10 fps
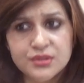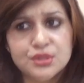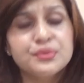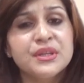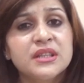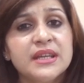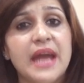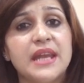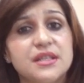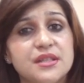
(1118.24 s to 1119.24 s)
to bring the
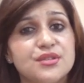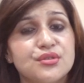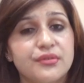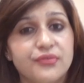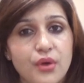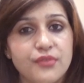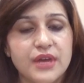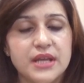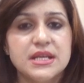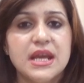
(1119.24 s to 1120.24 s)
characters to the
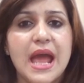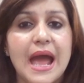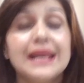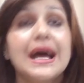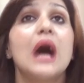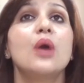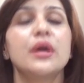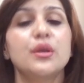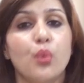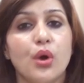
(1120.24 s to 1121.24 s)
forefront, and how
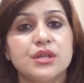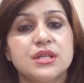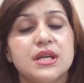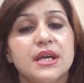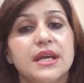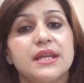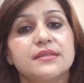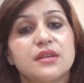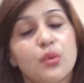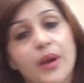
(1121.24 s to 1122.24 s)
and what
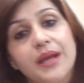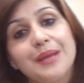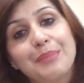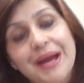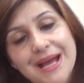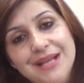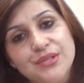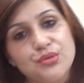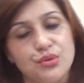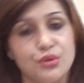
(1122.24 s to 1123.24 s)
is required by us
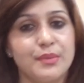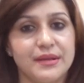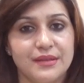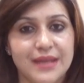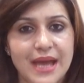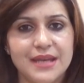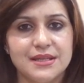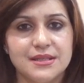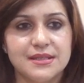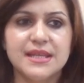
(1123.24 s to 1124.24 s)
to know about the
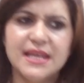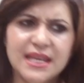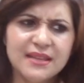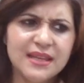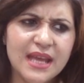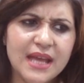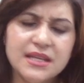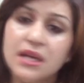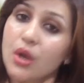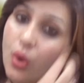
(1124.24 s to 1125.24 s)
characters. And in the
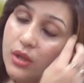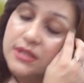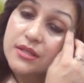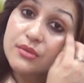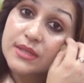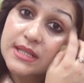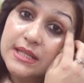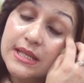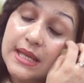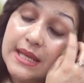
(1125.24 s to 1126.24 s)
end, also
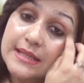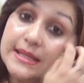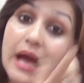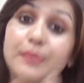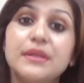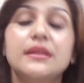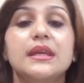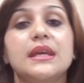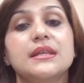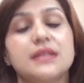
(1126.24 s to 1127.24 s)
critically examine
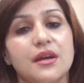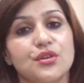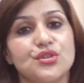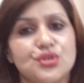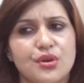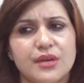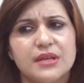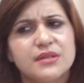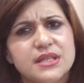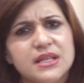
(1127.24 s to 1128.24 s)
the entire story.
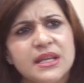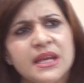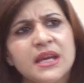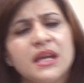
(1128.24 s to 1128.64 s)
Critically